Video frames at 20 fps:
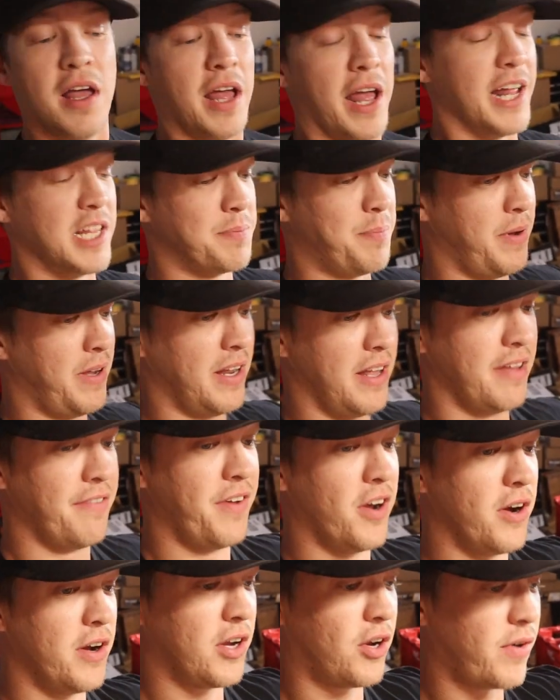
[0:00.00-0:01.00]
It's been a
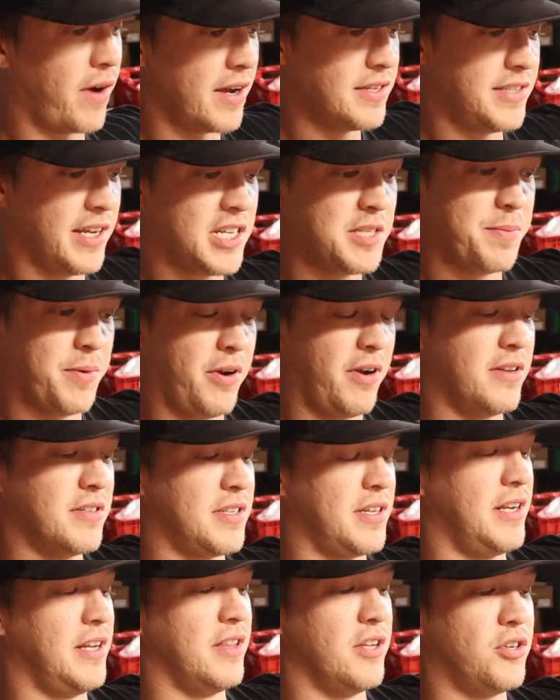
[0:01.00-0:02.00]
very crazy
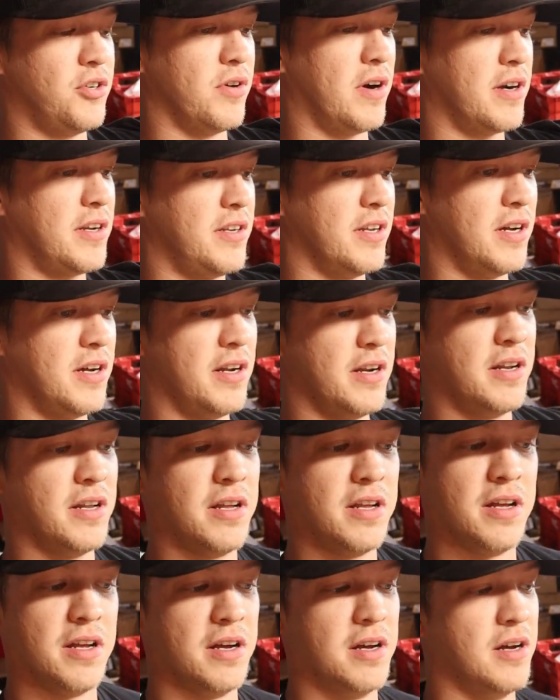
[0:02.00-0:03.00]
experience getting the truck done,
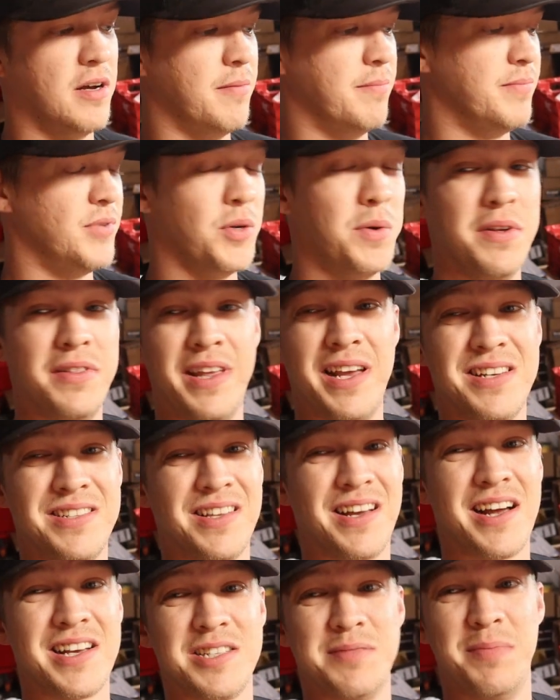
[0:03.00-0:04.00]
um, doing things
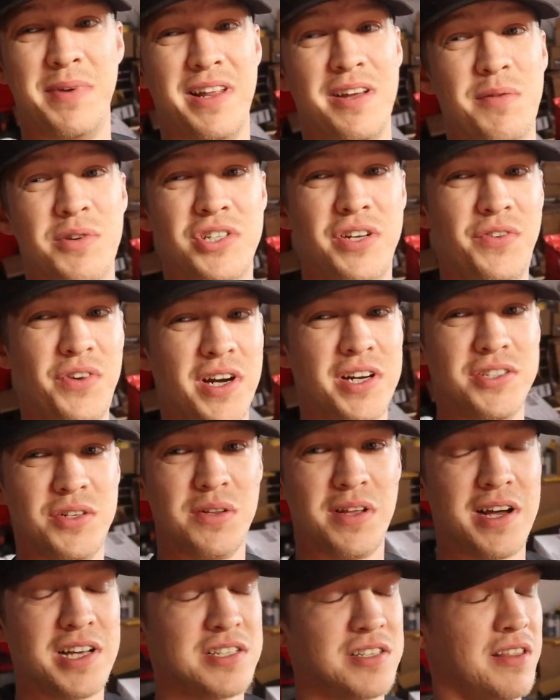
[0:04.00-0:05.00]
last minute, which if you guys do
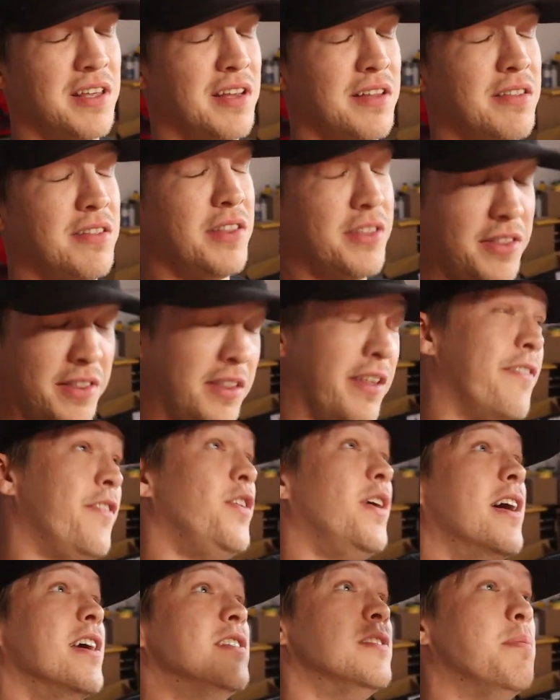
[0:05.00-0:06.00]
last thing, if
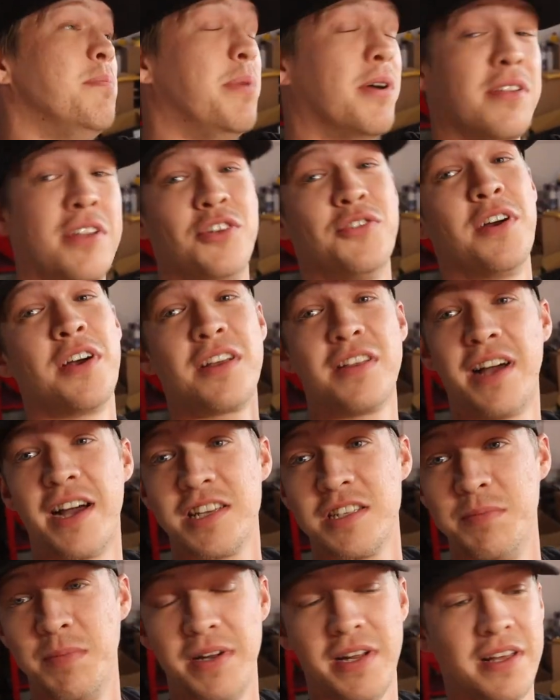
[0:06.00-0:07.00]
you guys build the truck
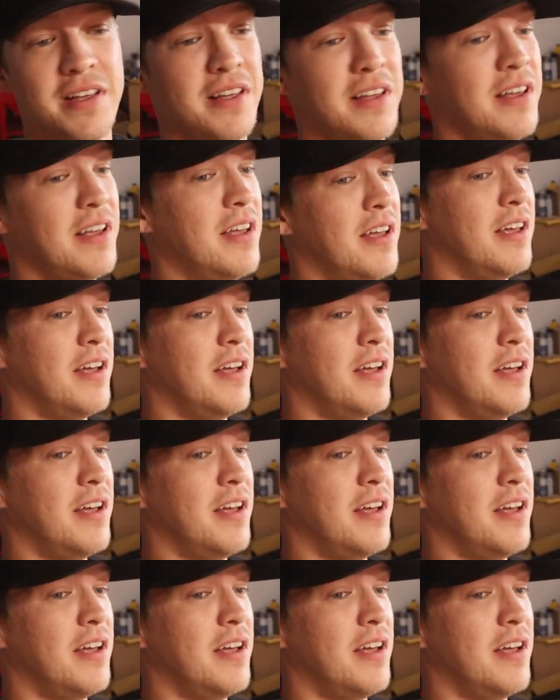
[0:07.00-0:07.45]
last minute,